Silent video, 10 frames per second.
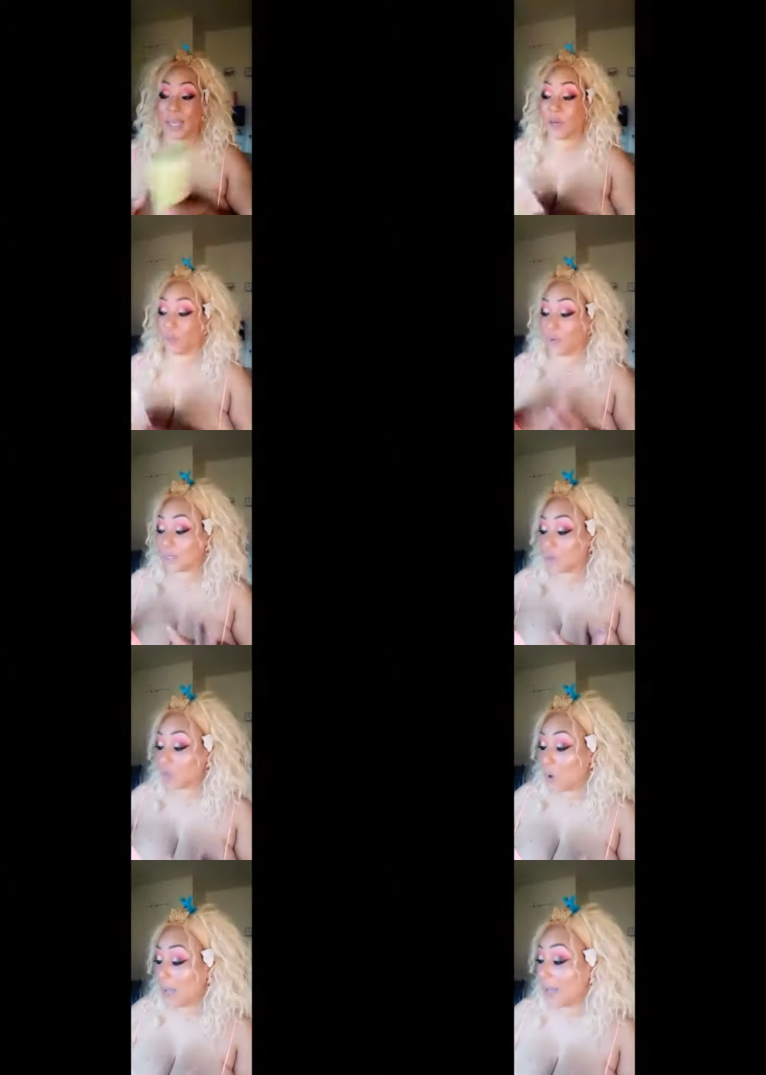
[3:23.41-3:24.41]
And the
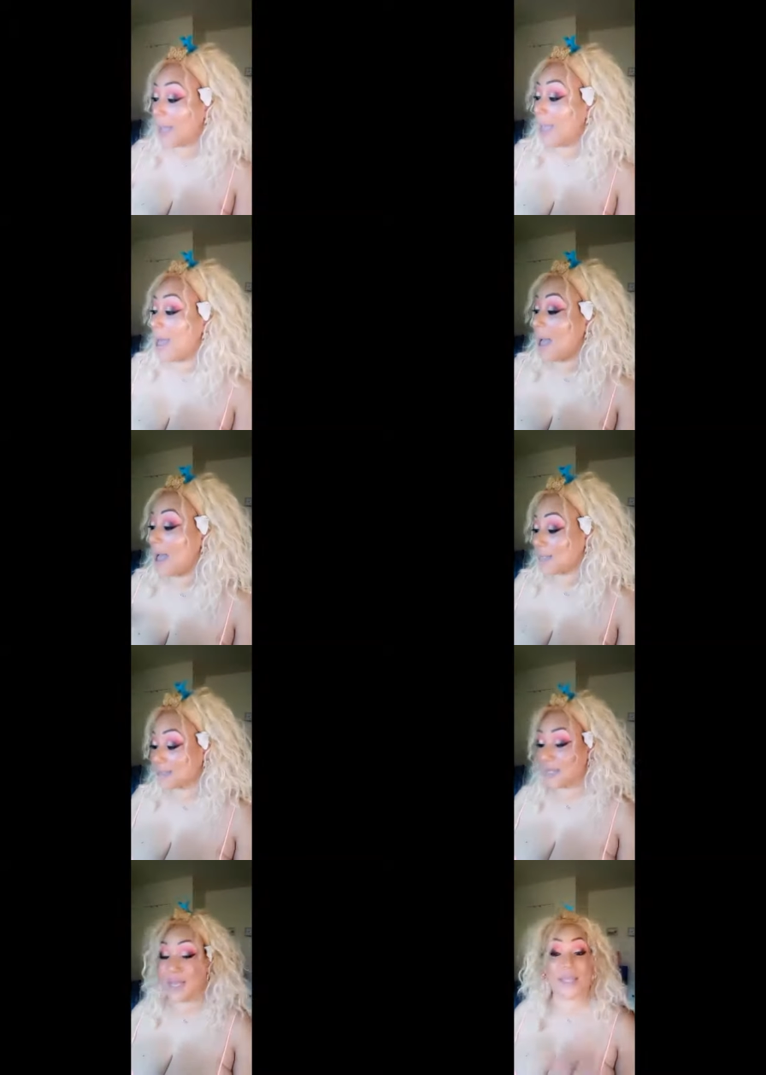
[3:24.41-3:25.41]
reason why I
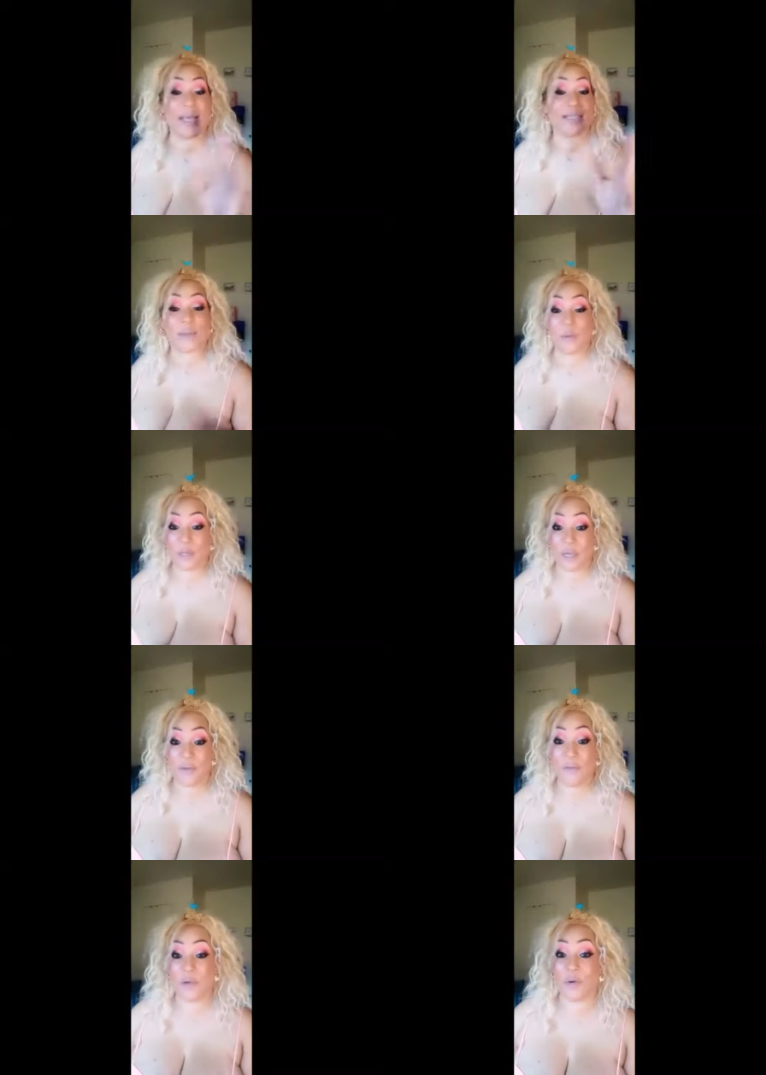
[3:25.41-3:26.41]
say that is I'm going to
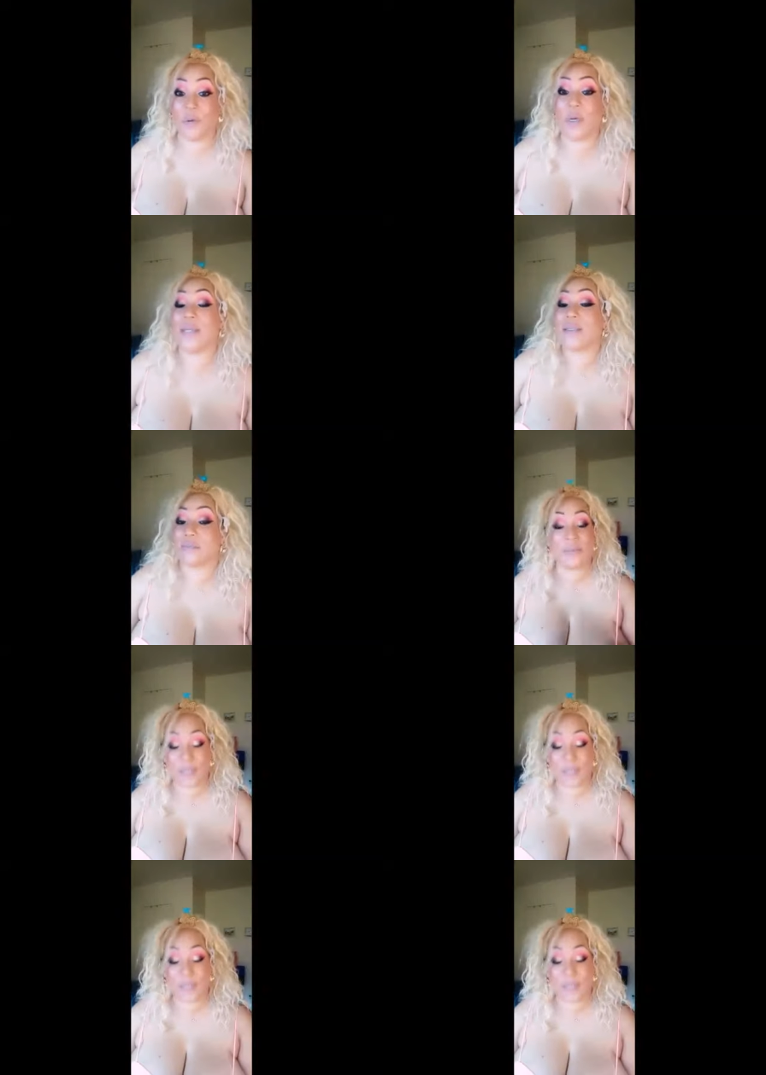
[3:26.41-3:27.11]
give you some, some